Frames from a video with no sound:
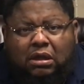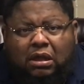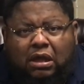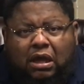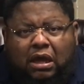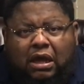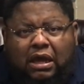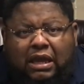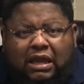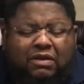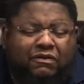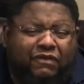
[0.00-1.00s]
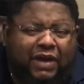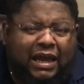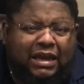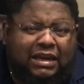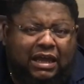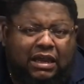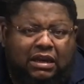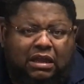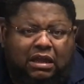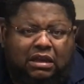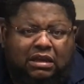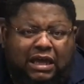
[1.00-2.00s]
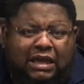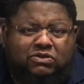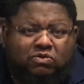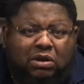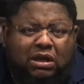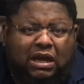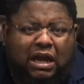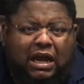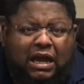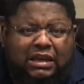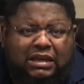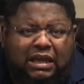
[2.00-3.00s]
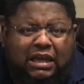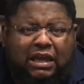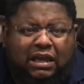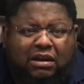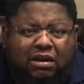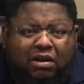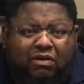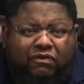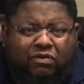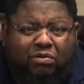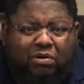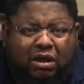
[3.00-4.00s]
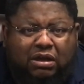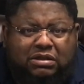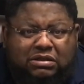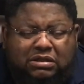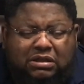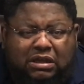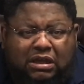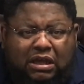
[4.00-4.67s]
in the fact that that's what God did for us.